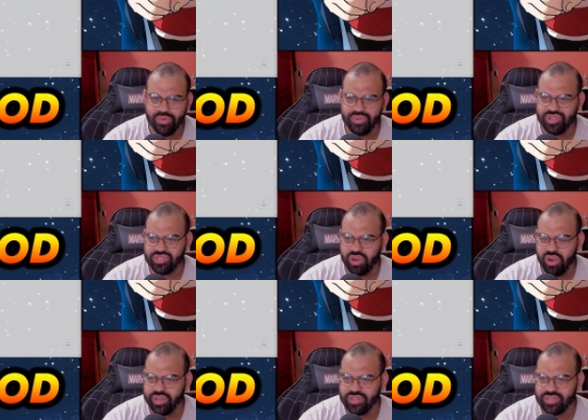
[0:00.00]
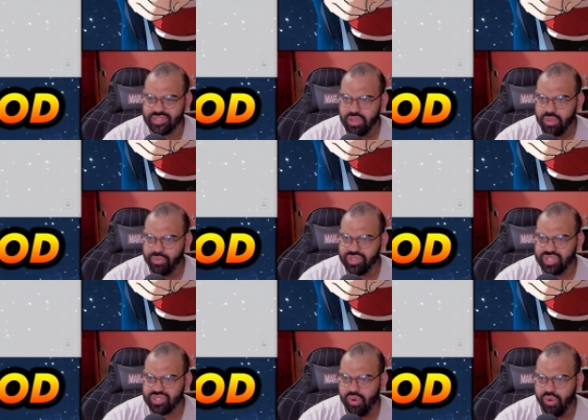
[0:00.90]
Who's your target? We're
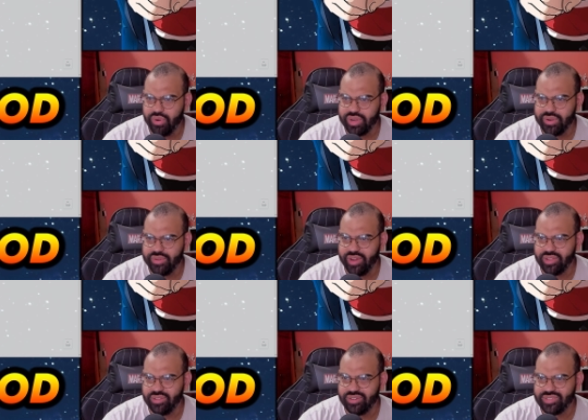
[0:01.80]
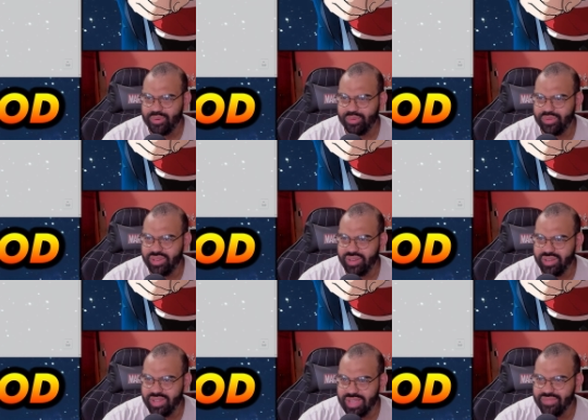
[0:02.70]
just ordinary regulars who
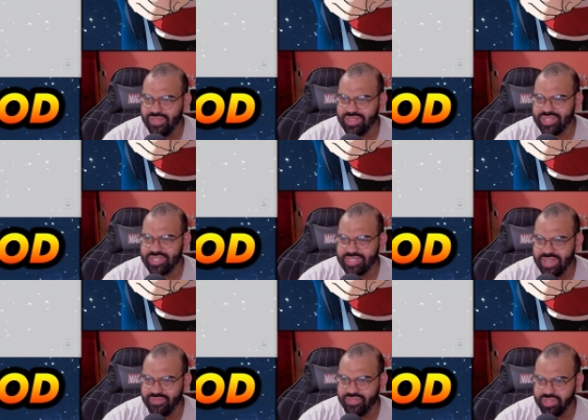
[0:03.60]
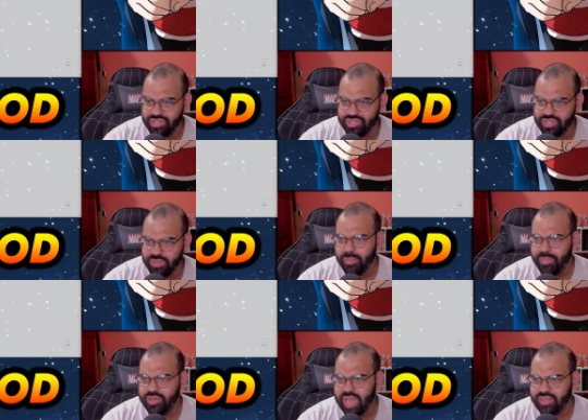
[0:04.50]
live in this tent village.
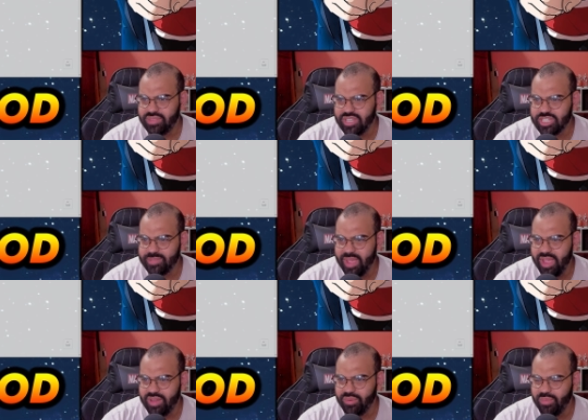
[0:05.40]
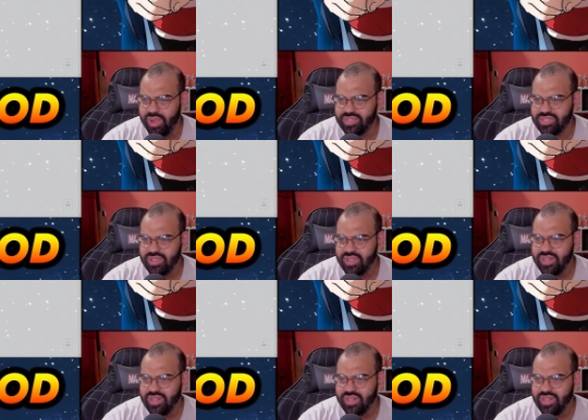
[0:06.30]
Not this man. What?